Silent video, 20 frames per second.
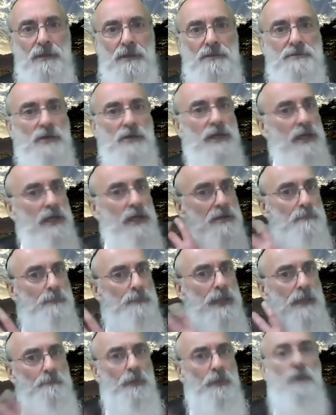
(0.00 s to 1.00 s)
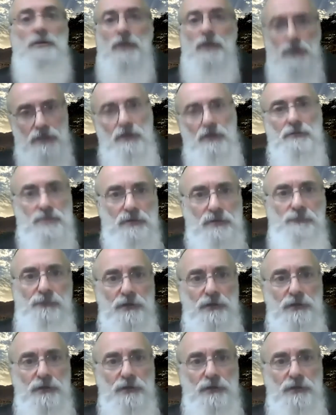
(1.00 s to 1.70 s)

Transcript: So you hear the beep oh, to close the